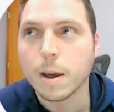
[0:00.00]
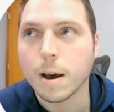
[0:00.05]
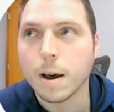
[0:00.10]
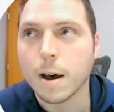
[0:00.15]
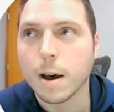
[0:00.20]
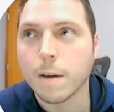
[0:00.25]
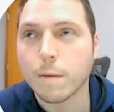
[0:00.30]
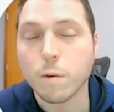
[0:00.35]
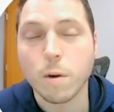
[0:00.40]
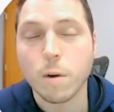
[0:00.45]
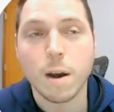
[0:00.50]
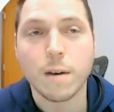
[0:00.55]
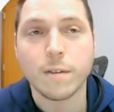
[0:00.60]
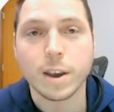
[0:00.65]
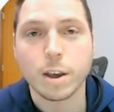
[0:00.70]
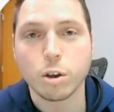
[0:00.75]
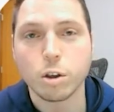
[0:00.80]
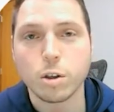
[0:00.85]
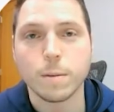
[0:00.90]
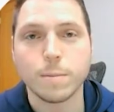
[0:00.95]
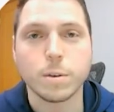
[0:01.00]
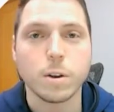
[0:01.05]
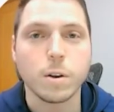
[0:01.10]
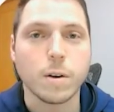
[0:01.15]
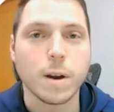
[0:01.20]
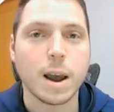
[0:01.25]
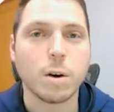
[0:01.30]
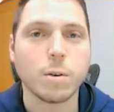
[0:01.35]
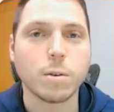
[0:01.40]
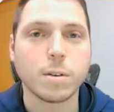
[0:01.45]
if you're having it shipped to
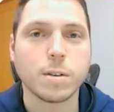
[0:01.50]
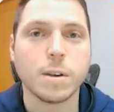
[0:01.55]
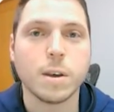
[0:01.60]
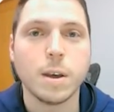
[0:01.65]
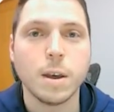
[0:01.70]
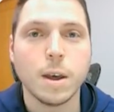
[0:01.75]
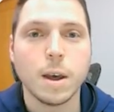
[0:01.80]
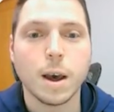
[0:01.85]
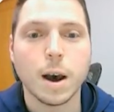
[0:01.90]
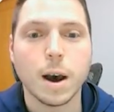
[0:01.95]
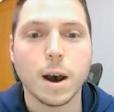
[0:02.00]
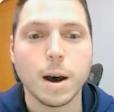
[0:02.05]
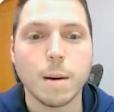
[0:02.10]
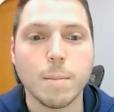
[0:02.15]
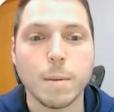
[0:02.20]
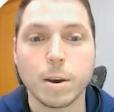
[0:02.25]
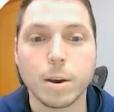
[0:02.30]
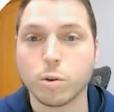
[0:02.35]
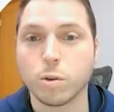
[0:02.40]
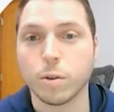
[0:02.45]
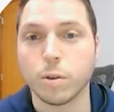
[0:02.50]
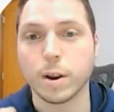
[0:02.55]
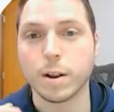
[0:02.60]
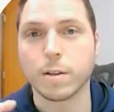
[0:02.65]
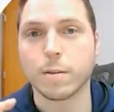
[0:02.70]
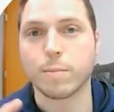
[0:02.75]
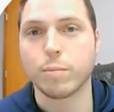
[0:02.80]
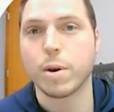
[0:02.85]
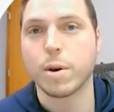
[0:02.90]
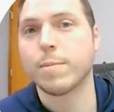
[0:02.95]
your house, make sure that
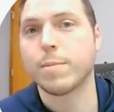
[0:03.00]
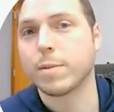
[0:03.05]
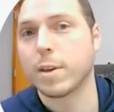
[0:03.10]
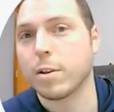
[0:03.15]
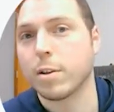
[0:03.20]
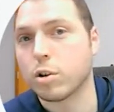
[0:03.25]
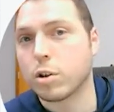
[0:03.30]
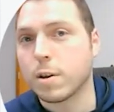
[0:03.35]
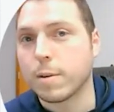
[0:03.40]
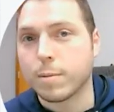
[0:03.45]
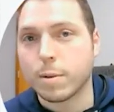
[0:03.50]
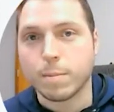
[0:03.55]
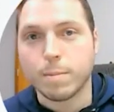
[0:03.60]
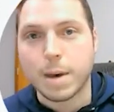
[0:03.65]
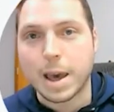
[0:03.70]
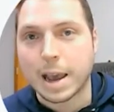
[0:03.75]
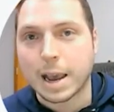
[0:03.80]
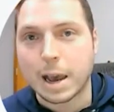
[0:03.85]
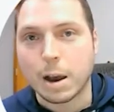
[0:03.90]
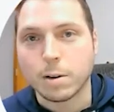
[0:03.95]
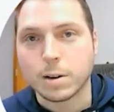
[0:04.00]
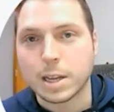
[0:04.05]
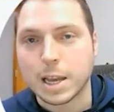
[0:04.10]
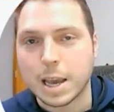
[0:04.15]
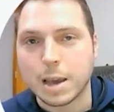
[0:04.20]
it's prepped and shipped back out to